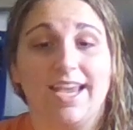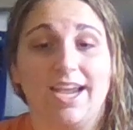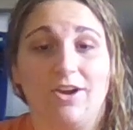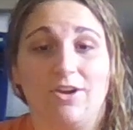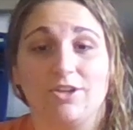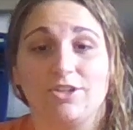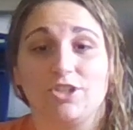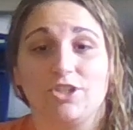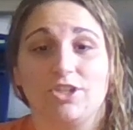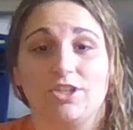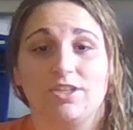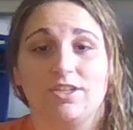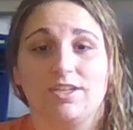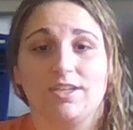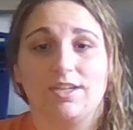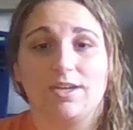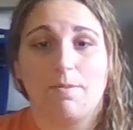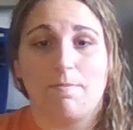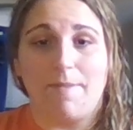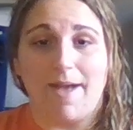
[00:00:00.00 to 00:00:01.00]
character
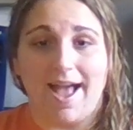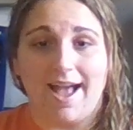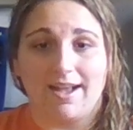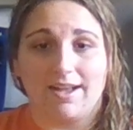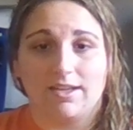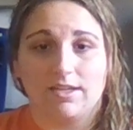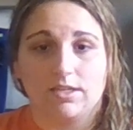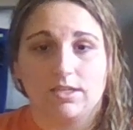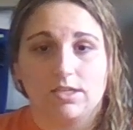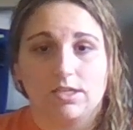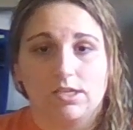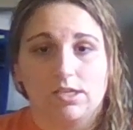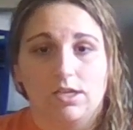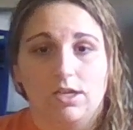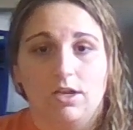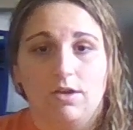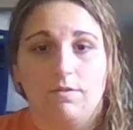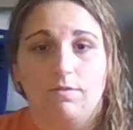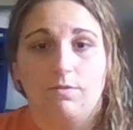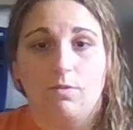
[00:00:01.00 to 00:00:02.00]
back
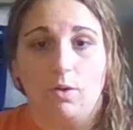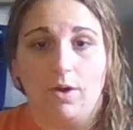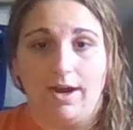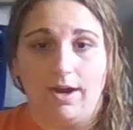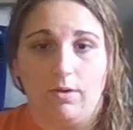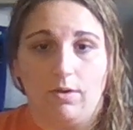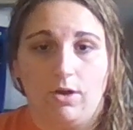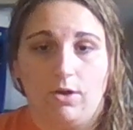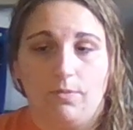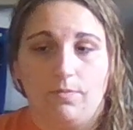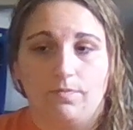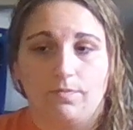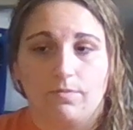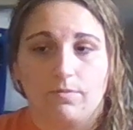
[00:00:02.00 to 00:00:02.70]
for Arrow.